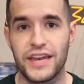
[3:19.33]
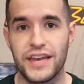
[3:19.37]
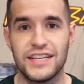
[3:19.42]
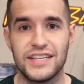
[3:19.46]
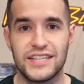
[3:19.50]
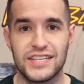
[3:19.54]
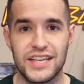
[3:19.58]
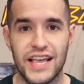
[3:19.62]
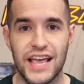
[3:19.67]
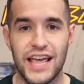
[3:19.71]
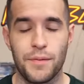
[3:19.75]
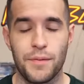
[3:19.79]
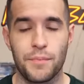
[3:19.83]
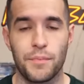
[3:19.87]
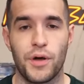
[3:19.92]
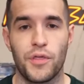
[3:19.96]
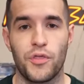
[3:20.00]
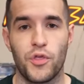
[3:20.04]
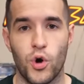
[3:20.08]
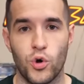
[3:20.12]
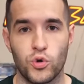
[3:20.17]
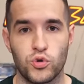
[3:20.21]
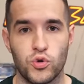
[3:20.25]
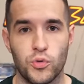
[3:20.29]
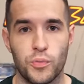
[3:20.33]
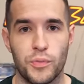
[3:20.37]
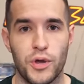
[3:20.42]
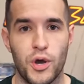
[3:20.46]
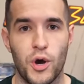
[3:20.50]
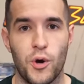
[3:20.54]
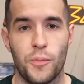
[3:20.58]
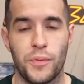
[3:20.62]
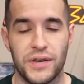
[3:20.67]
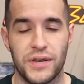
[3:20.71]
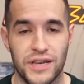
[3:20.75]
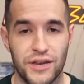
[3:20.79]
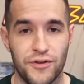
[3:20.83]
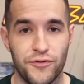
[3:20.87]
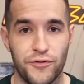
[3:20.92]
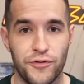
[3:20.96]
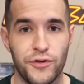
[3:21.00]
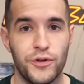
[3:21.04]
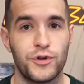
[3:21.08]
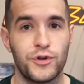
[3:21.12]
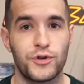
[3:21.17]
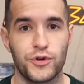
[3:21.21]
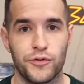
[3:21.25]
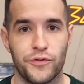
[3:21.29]
that he sent, but those will be opened in
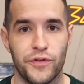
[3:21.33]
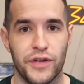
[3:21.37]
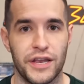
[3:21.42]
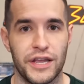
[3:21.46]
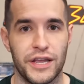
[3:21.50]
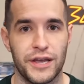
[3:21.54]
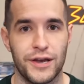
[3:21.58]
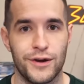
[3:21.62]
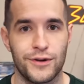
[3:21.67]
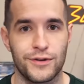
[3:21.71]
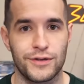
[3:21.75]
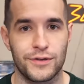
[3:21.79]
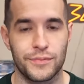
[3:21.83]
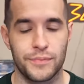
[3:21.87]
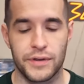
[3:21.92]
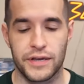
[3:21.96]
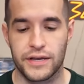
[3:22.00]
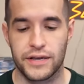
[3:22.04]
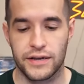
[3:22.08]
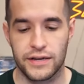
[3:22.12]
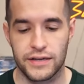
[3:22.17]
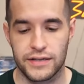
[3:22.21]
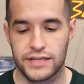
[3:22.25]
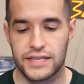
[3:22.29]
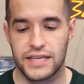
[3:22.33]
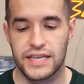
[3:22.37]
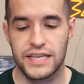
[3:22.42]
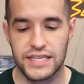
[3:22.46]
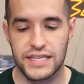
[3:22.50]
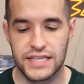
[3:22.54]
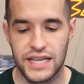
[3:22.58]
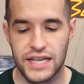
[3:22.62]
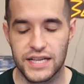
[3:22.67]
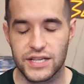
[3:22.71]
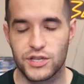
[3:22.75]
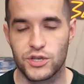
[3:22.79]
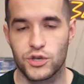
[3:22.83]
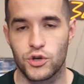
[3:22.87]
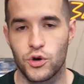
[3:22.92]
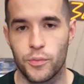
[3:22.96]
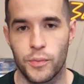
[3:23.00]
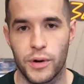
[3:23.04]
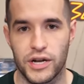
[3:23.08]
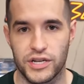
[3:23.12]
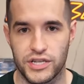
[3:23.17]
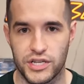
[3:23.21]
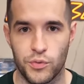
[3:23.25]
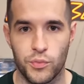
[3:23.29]
future videos because he sent
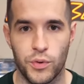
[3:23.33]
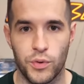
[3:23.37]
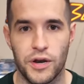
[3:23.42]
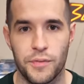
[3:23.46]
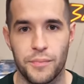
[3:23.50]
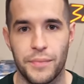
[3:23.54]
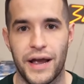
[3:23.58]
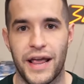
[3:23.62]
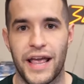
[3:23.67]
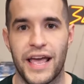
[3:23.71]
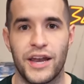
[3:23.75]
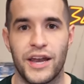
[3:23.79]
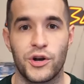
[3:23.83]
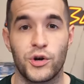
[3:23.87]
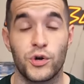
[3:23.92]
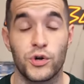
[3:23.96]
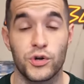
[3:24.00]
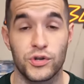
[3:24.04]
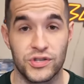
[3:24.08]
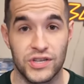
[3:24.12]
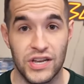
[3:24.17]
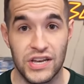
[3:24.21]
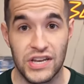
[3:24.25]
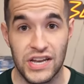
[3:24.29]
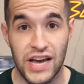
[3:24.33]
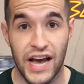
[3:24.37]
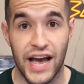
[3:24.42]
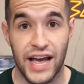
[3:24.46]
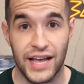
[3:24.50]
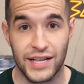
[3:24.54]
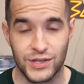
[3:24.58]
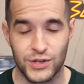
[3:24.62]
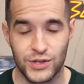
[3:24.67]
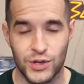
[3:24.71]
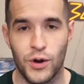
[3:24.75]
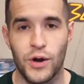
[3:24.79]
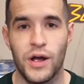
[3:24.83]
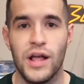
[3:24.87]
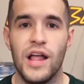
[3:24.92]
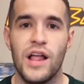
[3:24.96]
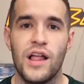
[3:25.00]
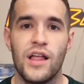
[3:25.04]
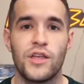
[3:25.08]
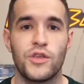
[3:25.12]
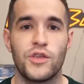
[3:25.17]
so much. He wanted my editors to die. So